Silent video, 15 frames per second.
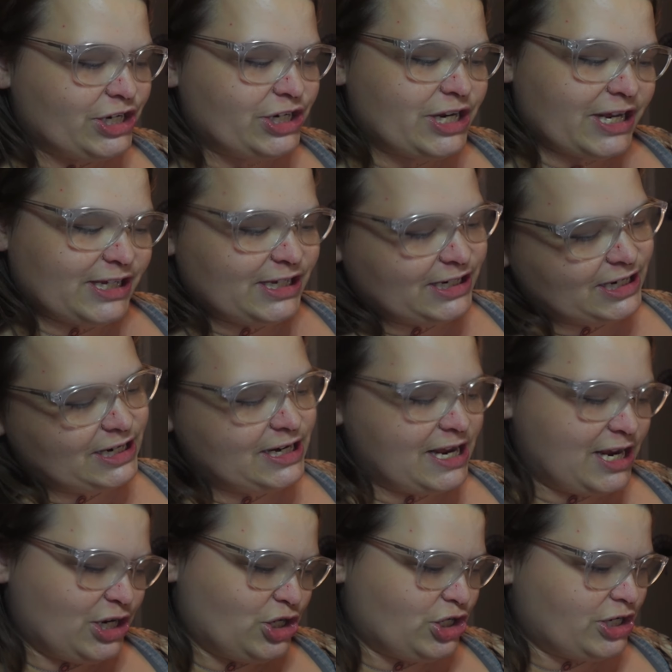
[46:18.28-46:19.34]

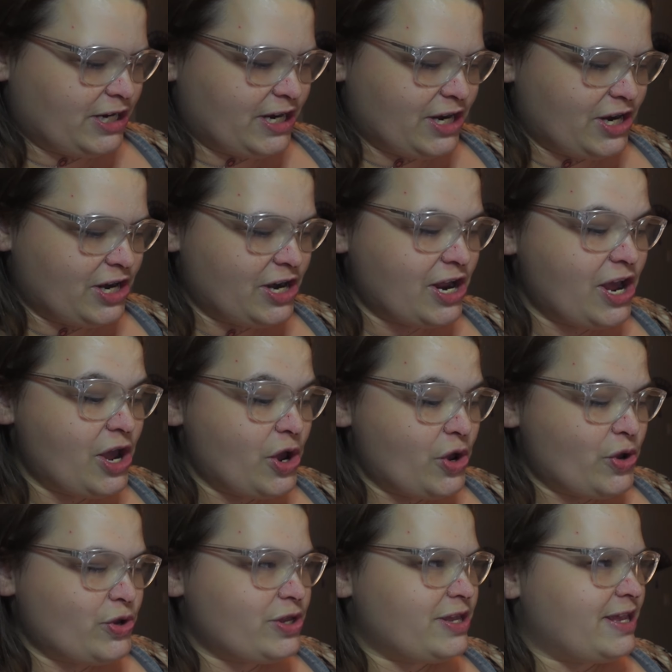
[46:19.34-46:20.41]
destination.
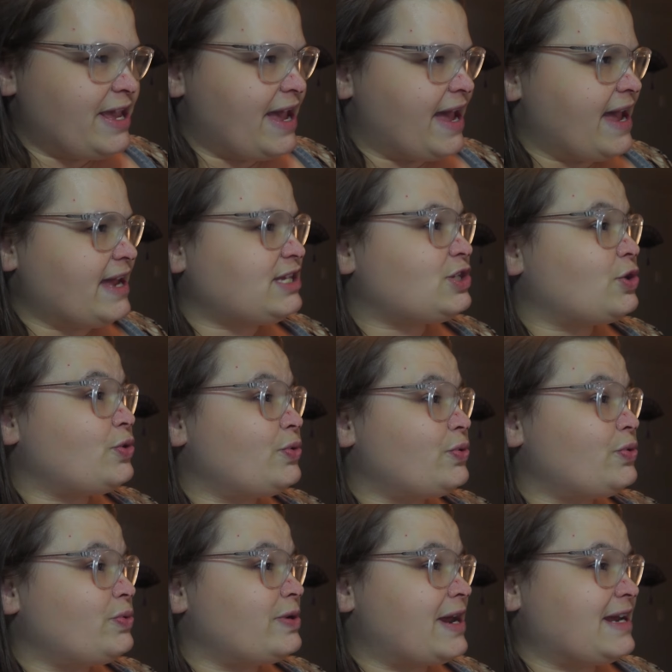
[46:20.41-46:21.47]
Yes.
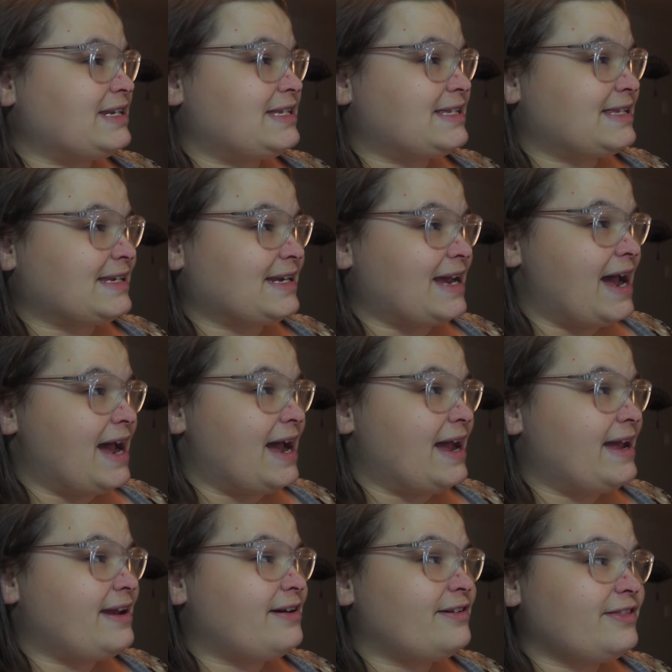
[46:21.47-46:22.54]
Ooh, night
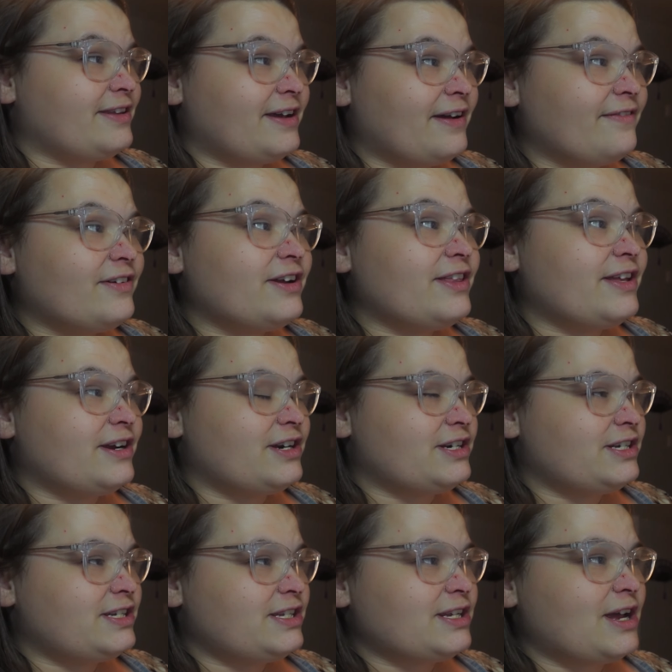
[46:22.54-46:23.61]
sky on the cover.
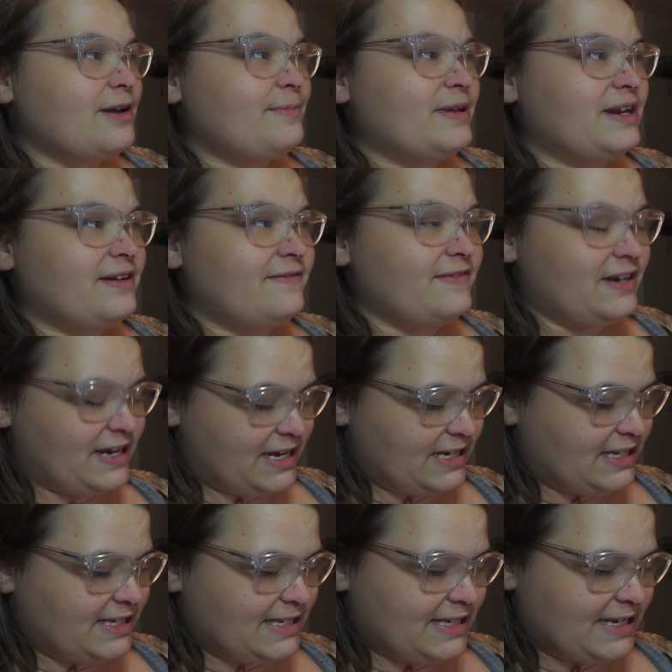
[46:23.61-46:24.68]
There's a bit of a night
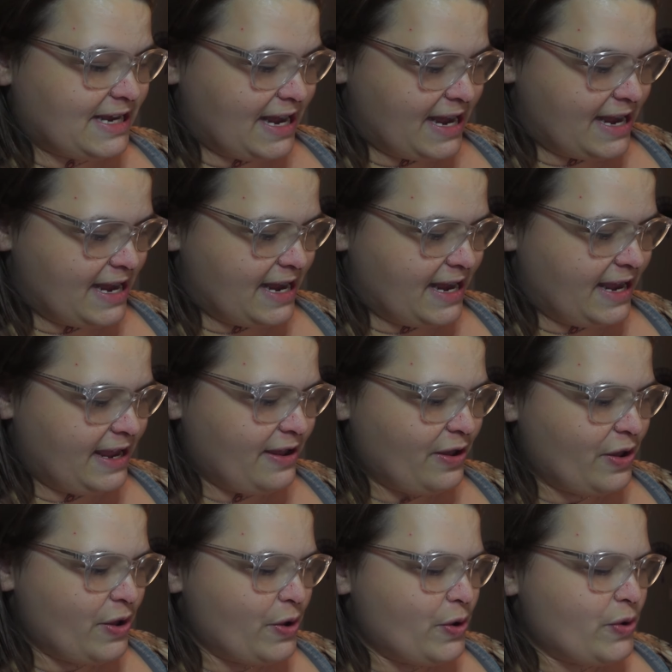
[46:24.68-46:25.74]
sky.
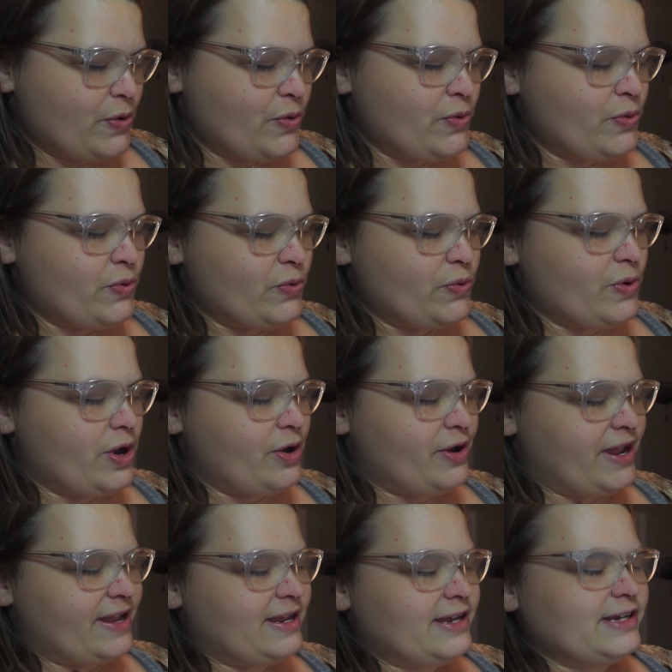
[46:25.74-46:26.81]
Ooh,
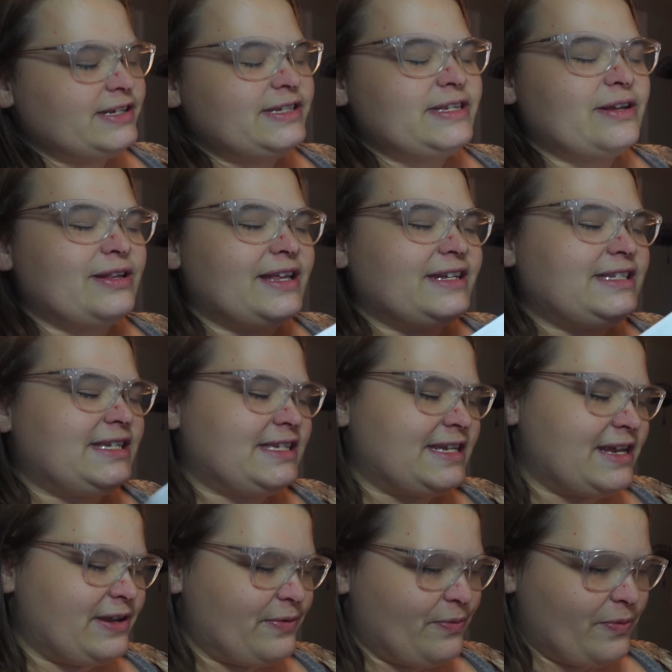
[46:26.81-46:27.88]
okay. So let's
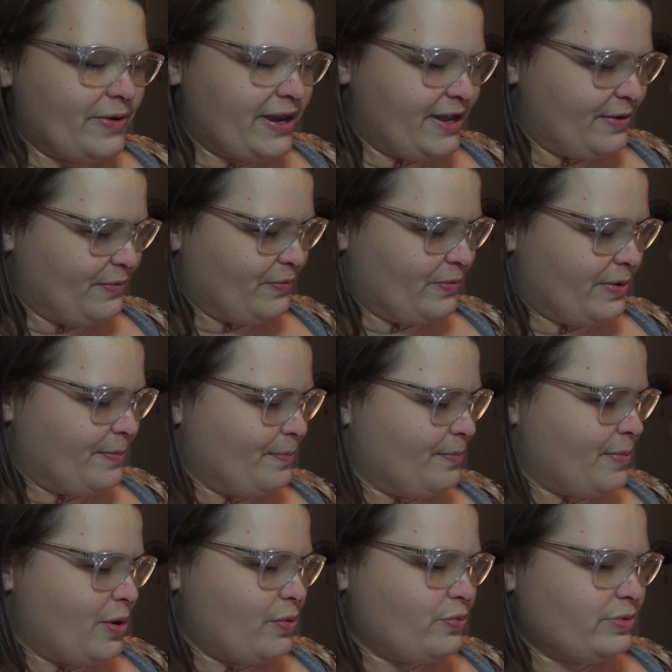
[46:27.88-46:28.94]
see what
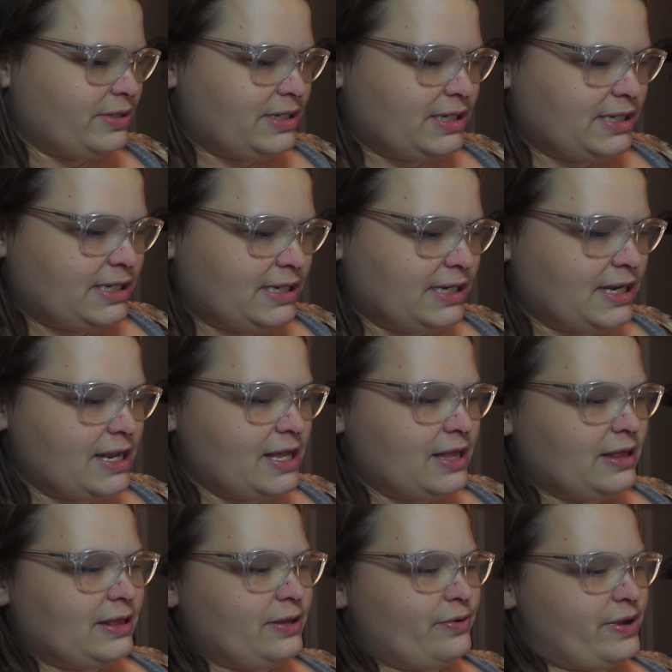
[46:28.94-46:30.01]
remote
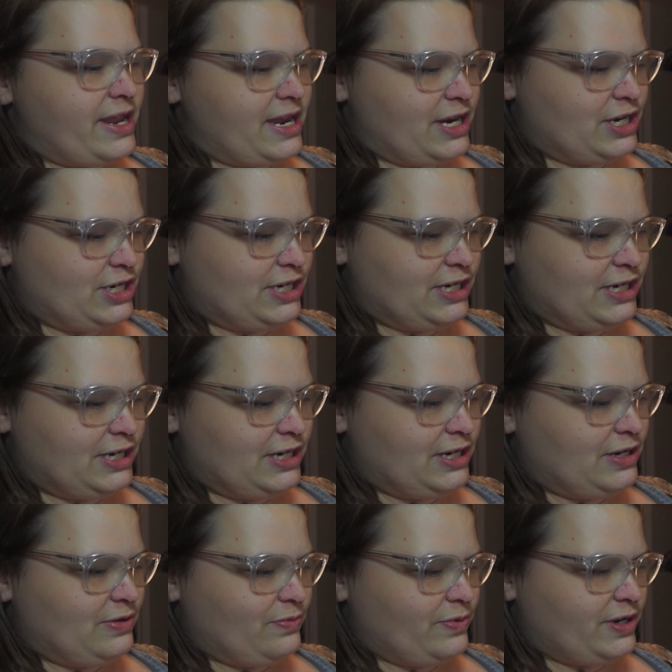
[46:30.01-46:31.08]

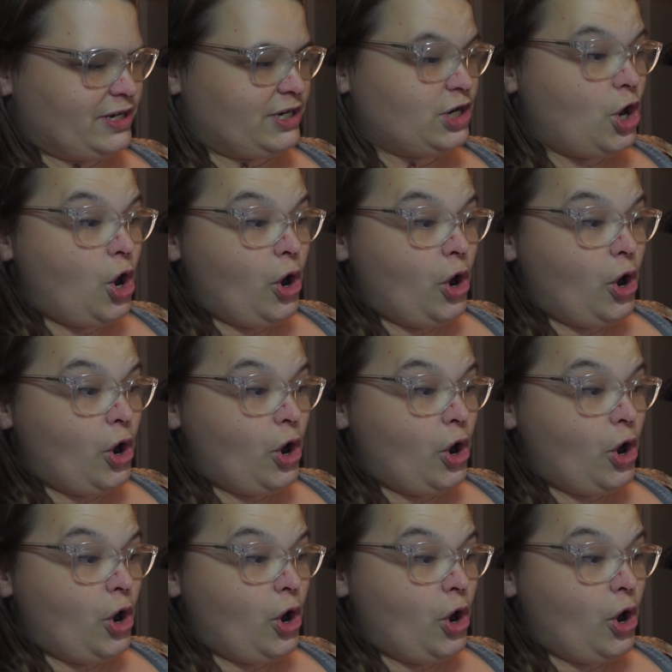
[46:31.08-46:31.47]
location would